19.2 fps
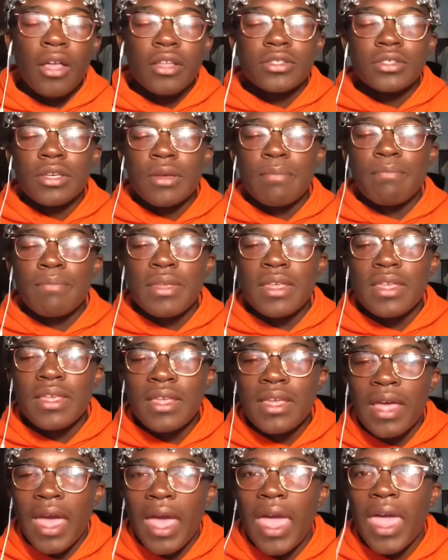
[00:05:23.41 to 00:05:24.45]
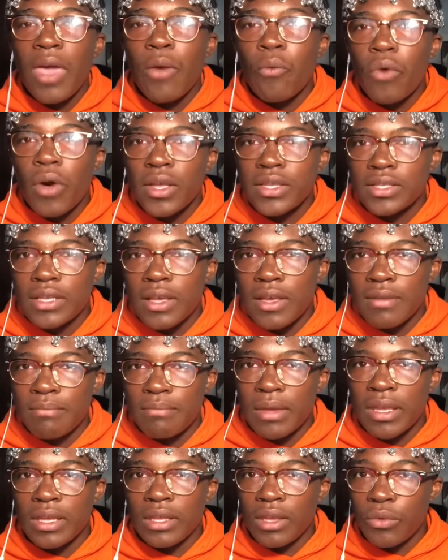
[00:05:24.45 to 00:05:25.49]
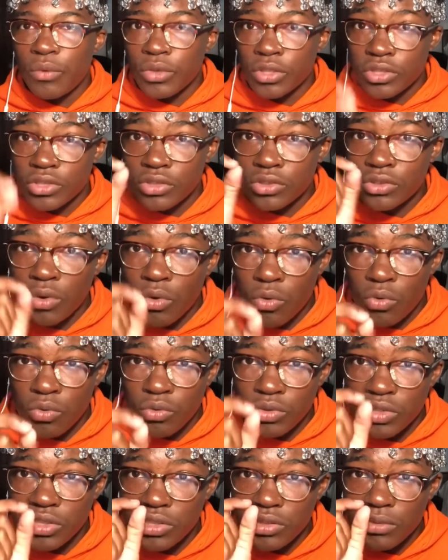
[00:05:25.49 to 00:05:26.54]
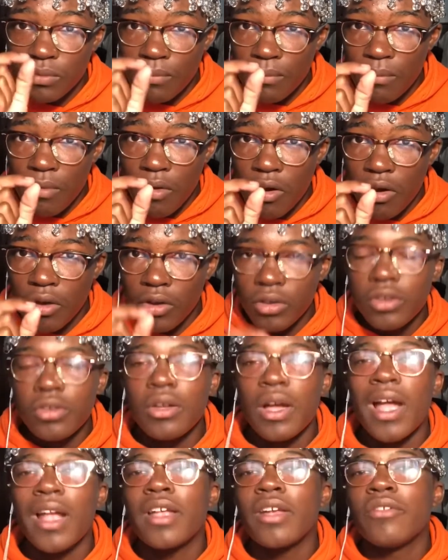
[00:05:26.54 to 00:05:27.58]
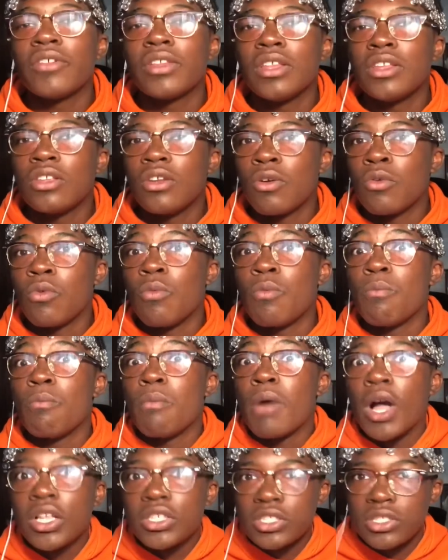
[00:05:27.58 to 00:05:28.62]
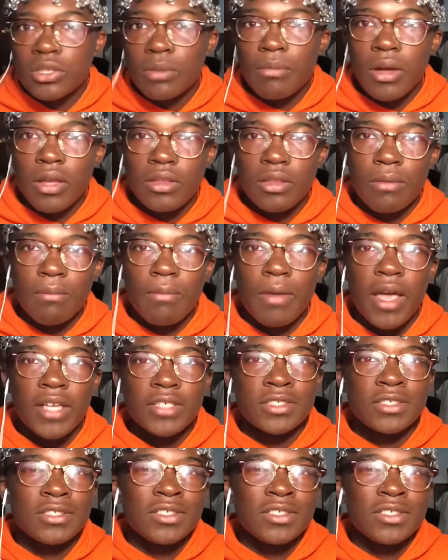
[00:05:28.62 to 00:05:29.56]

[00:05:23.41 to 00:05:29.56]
To me, it wasn't a big, it was so small. You know, I didn't really know much about the magic.